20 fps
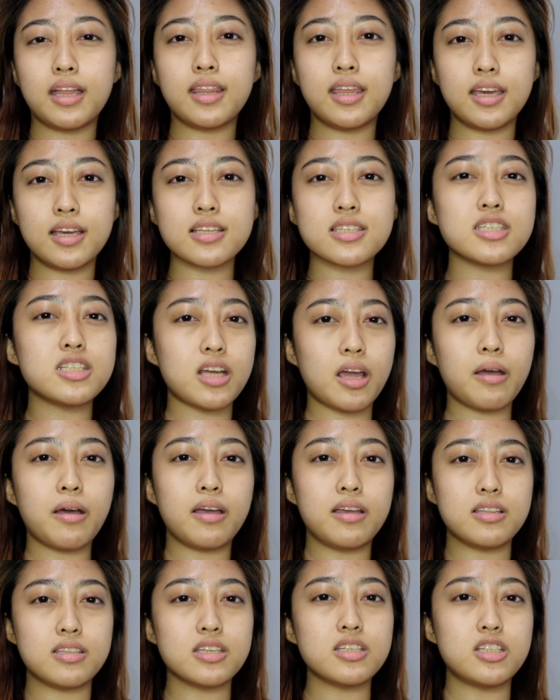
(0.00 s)
I think it's a
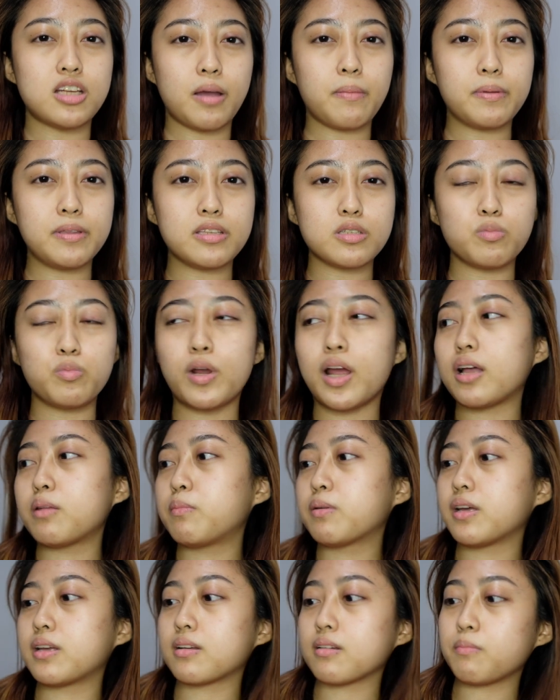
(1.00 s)
Japanese
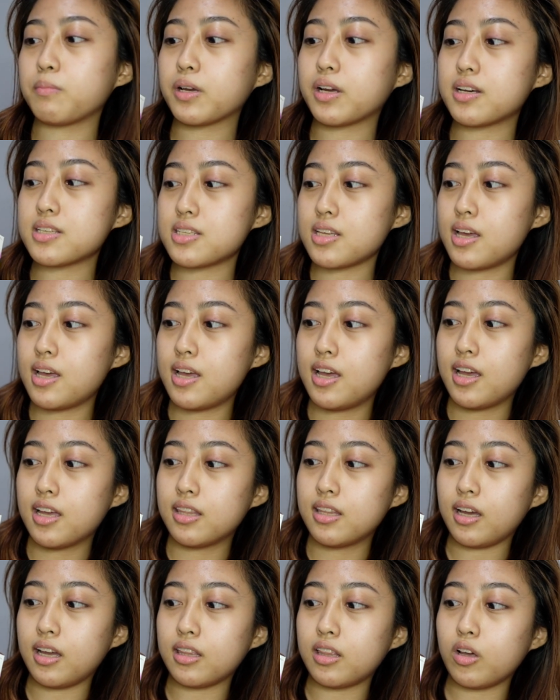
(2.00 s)
brand because
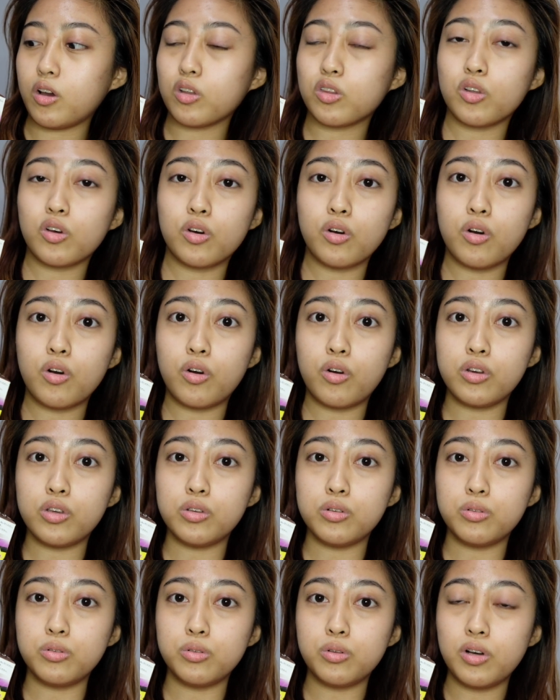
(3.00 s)
makita ko to,
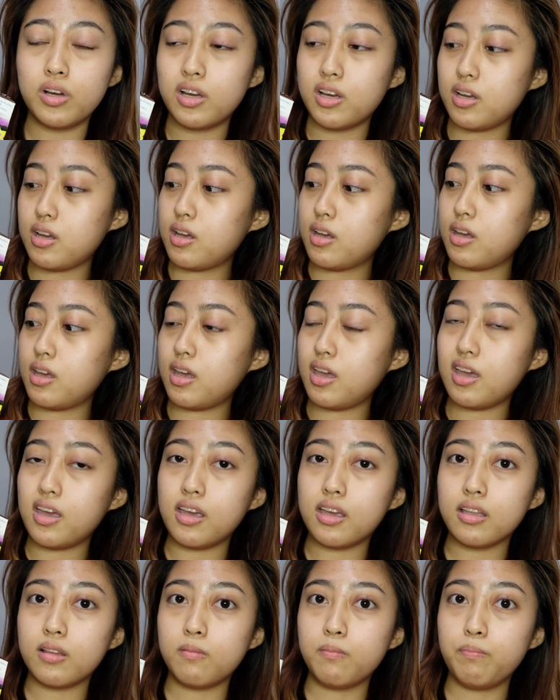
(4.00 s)
Hoyu,
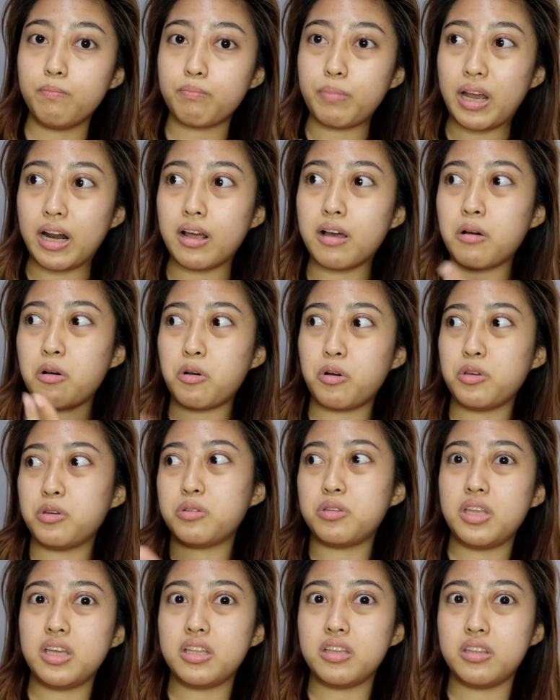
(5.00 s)
and parang
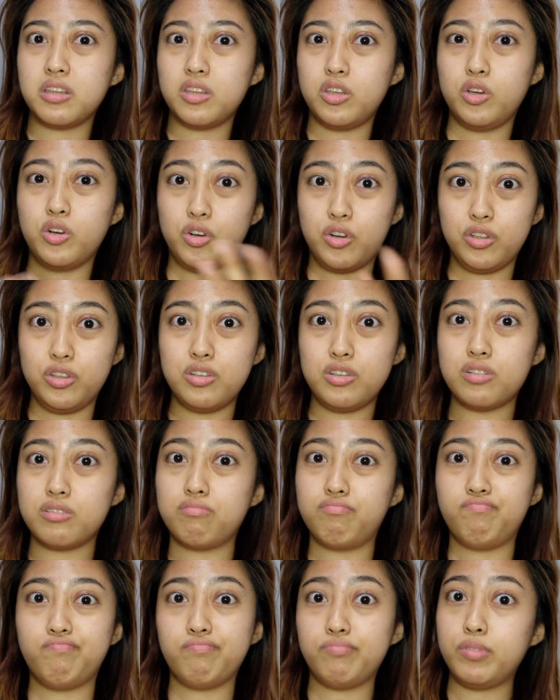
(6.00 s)
Hoyu din yon
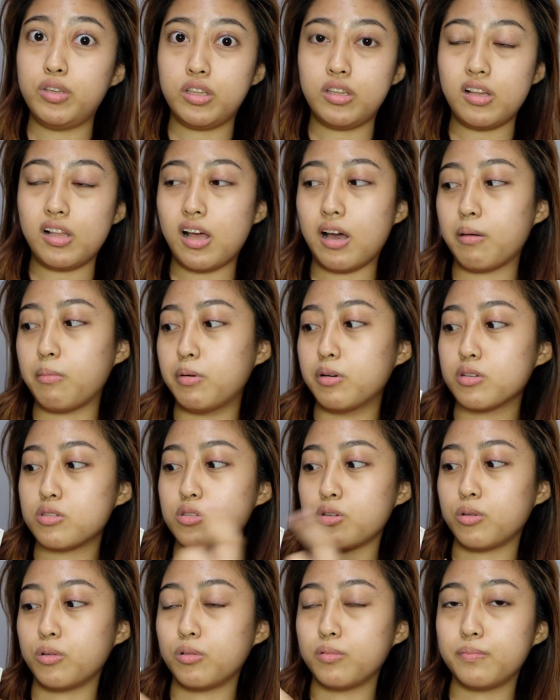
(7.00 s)
yung Beauty Labo,
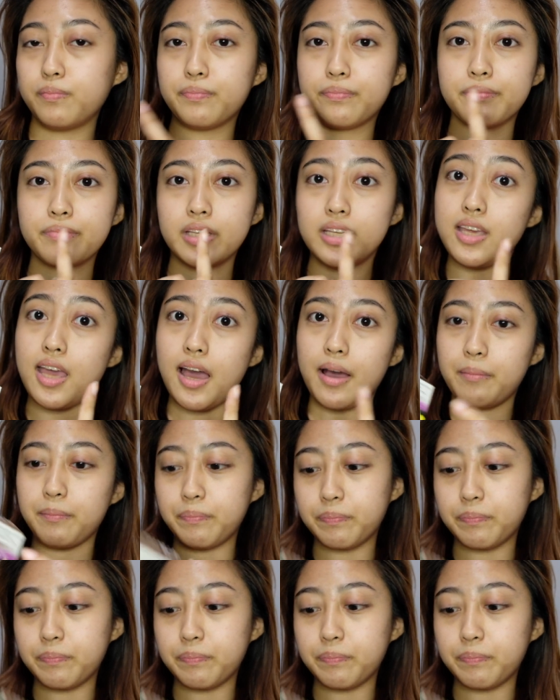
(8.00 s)
so, yeah.